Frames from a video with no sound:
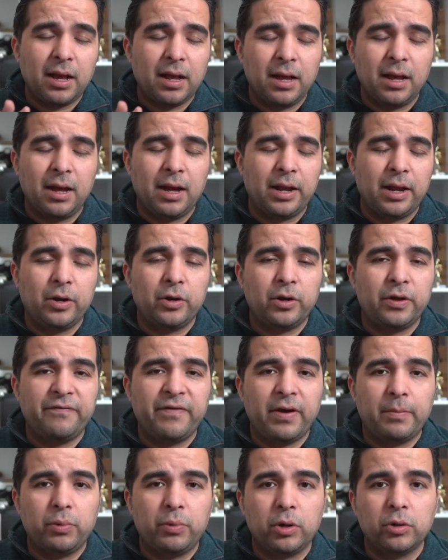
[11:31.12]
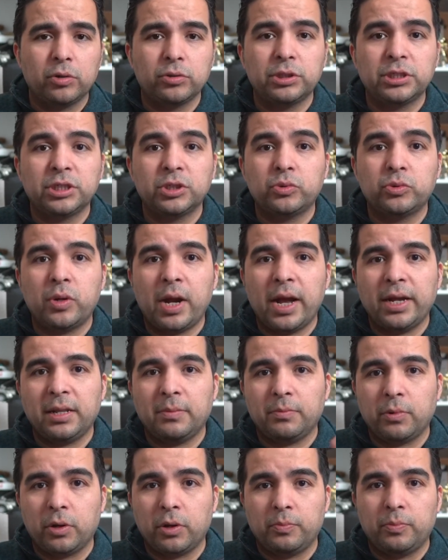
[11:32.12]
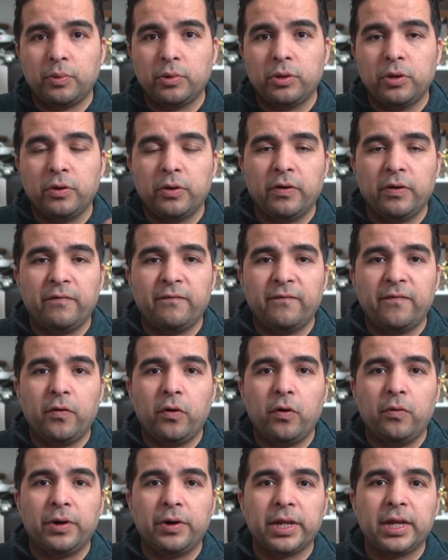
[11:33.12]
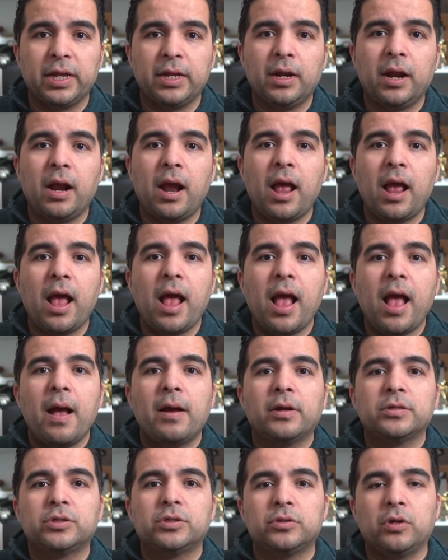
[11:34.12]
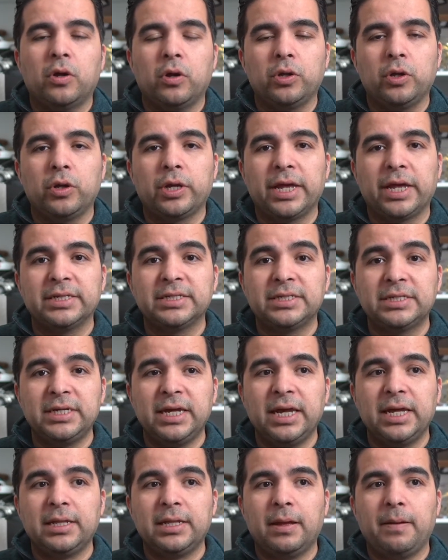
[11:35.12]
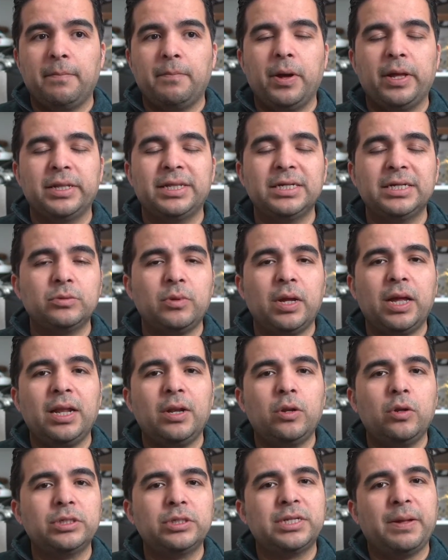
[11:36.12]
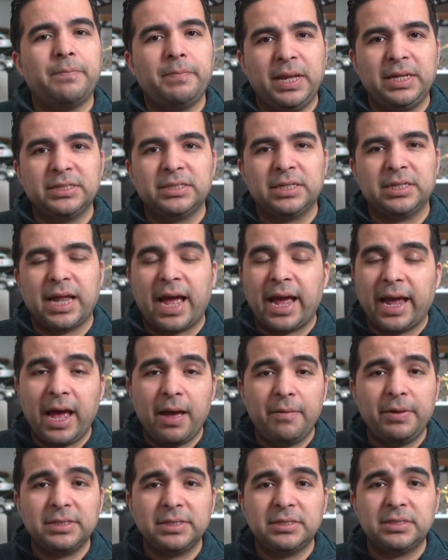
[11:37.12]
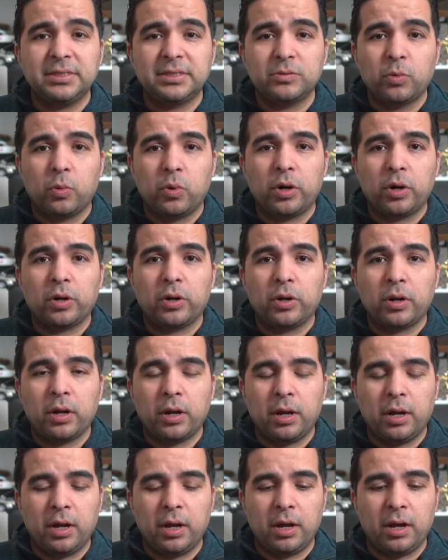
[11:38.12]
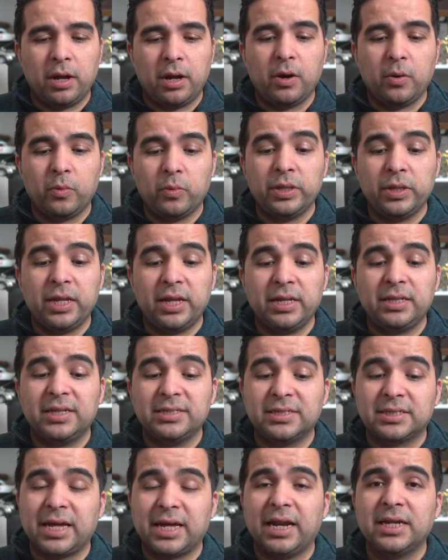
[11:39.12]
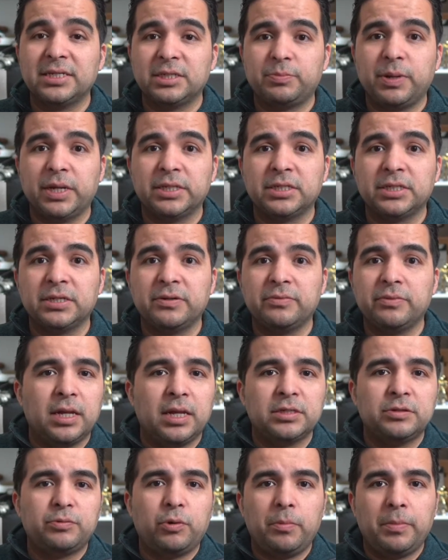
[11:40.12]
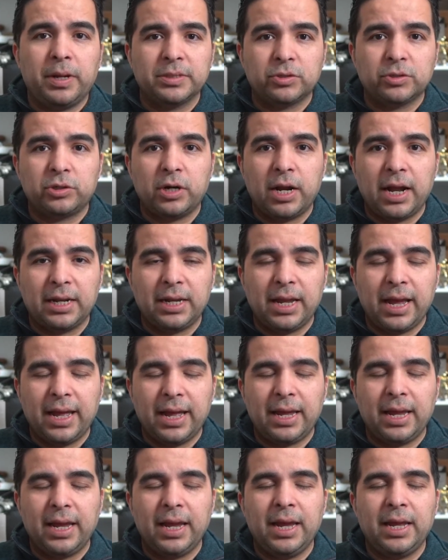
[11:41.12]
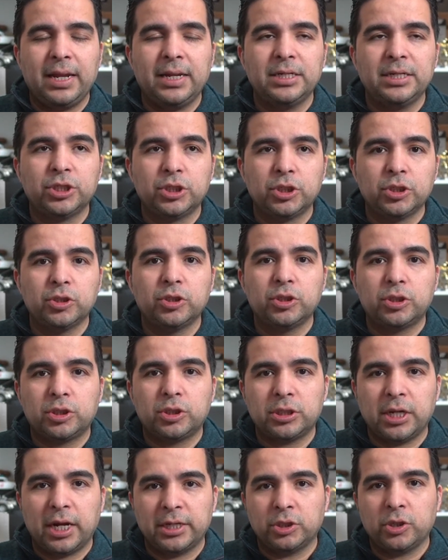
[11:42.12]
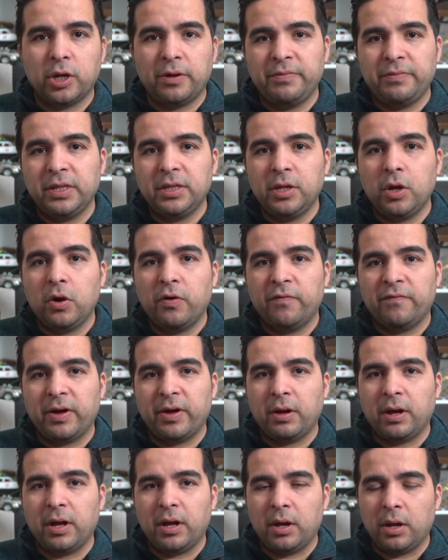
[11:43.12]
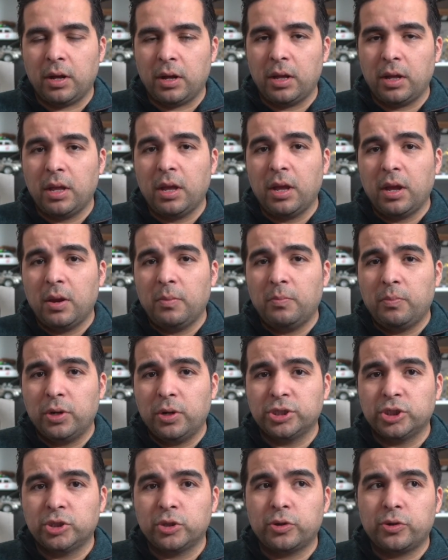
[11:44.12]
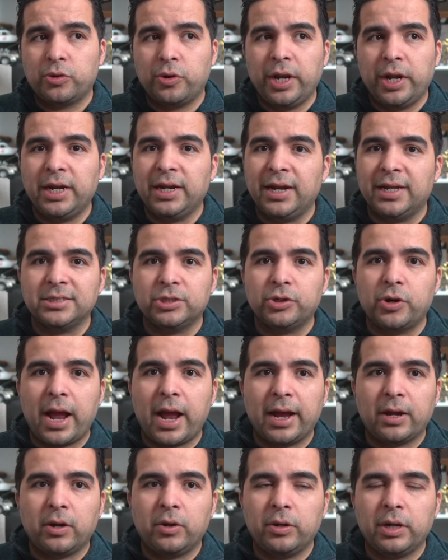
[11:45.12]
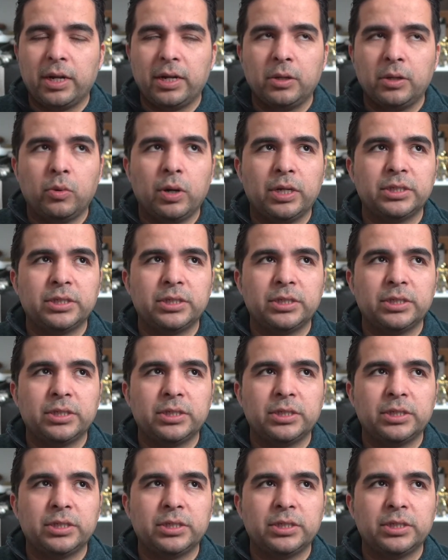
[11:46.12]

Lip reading: I don't know if I'm pronouncing it right. I'm gonna put the photo over here so you can see it. But this one looks amazing. I haven't worked with it. It's kind of expensive. Things from Australia, and it's just I saw a video of a person creating a dragon, and